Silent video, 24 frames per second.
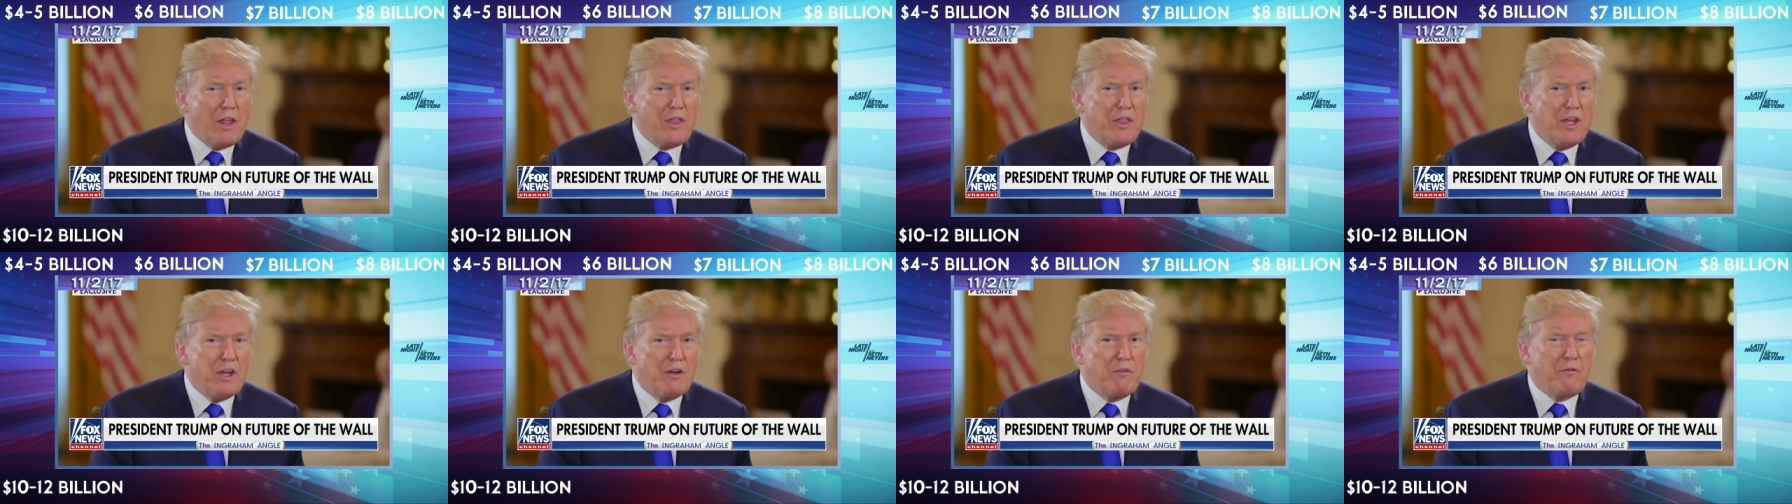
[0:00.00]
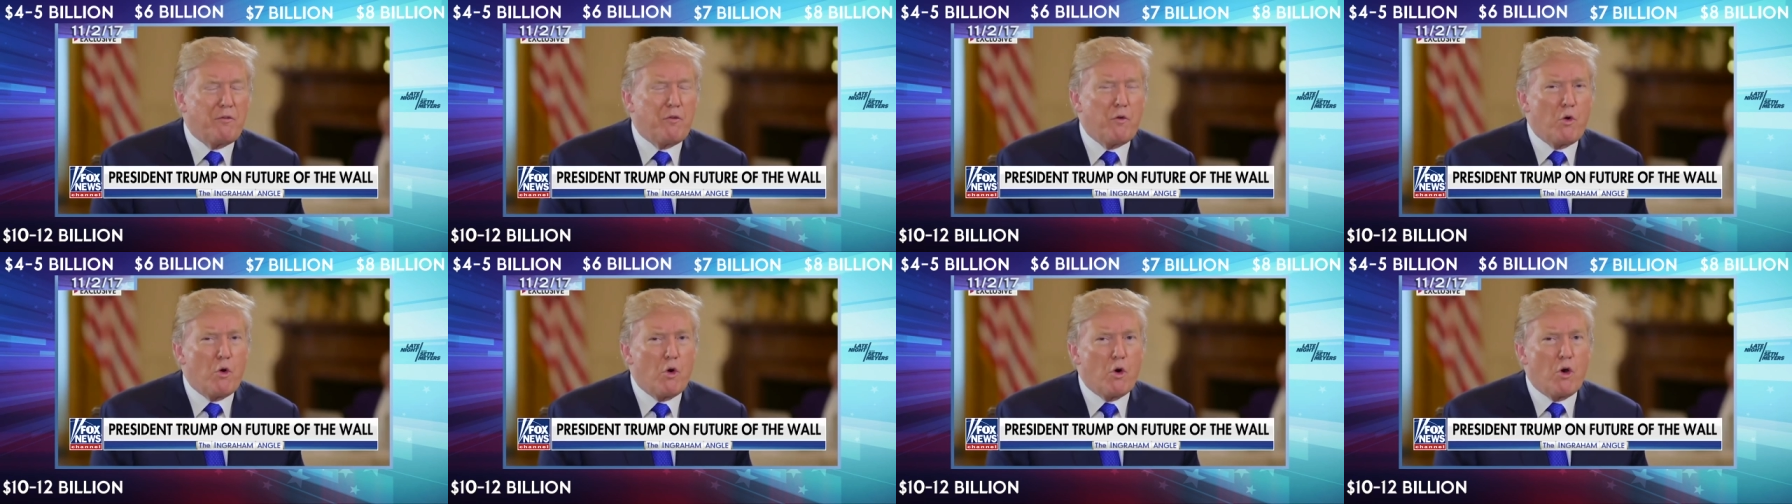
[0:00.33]
think
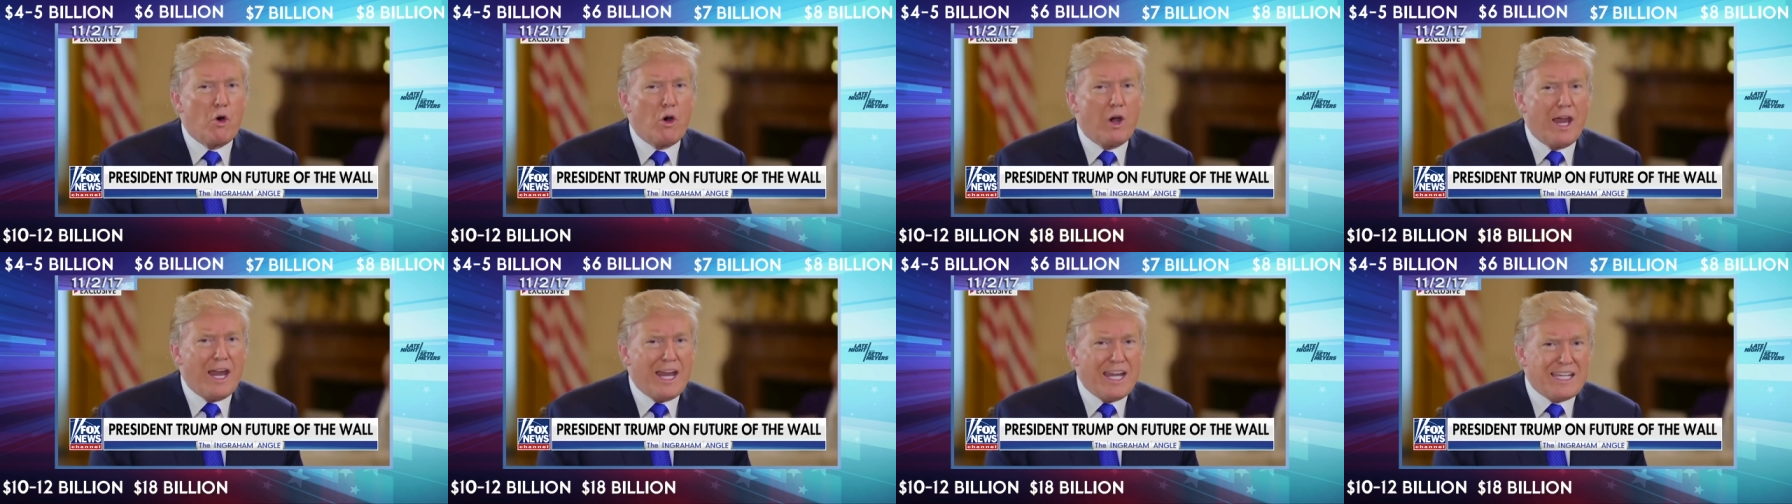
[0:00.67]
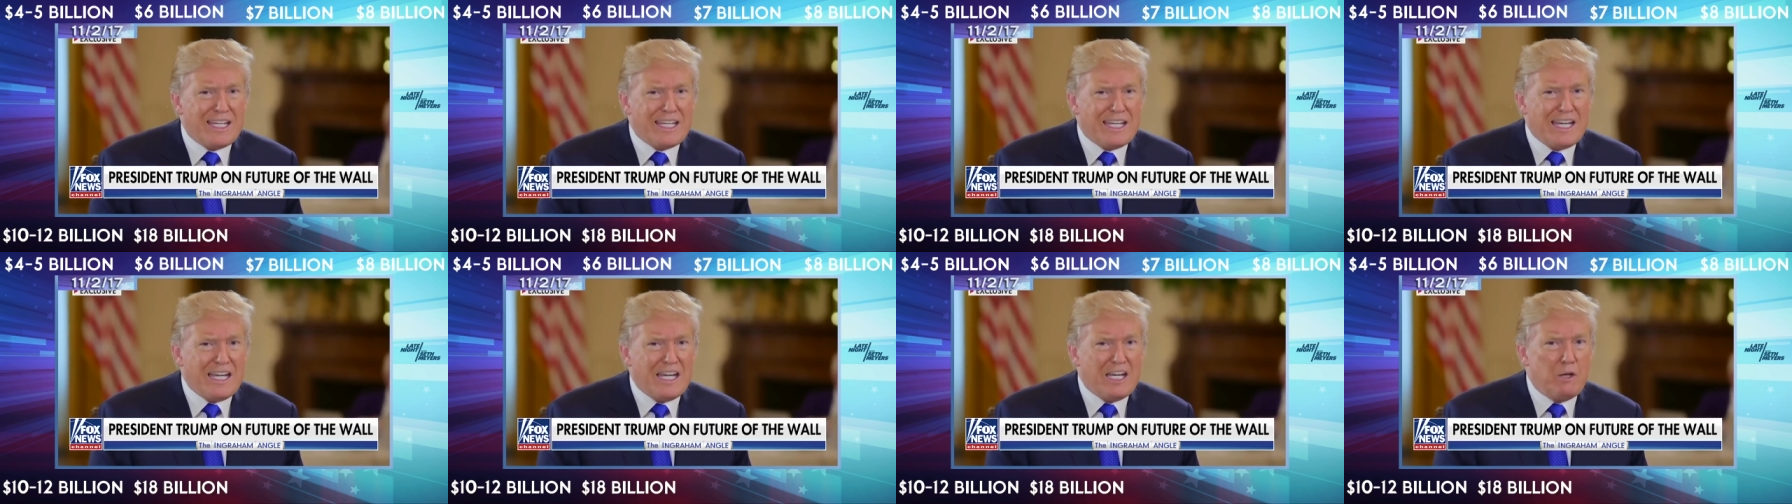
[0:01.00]
for
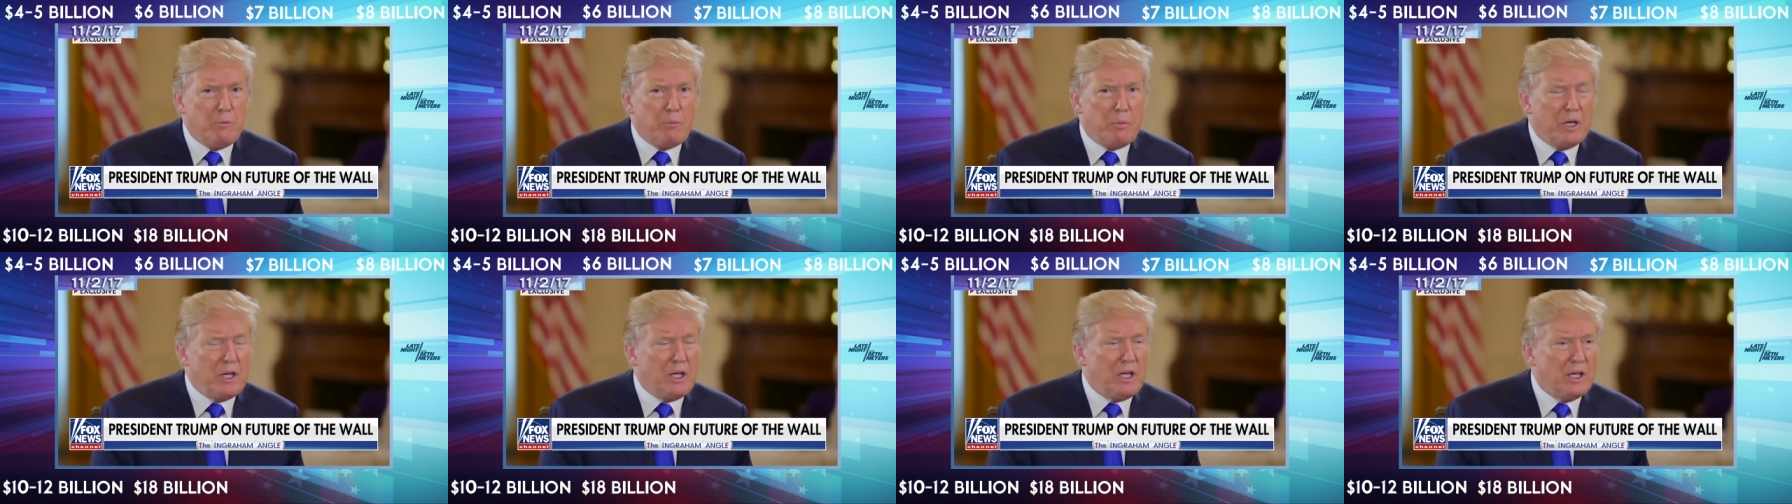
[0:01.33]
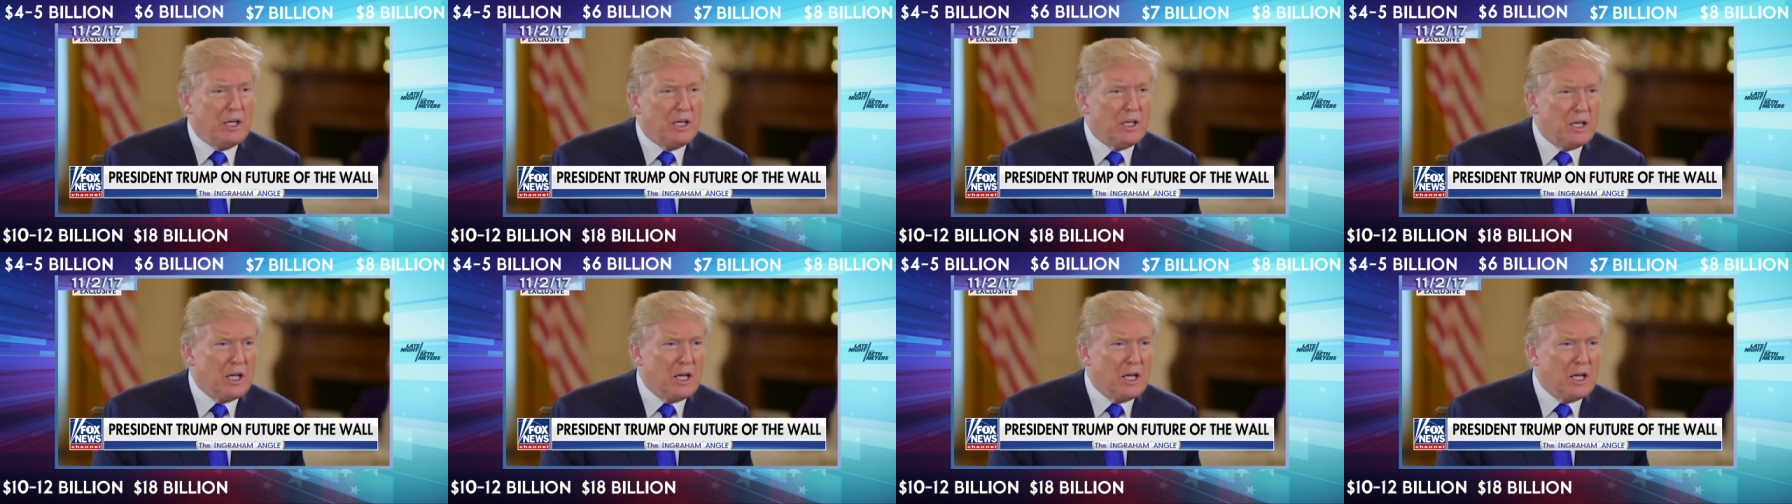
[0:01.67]
$18 billion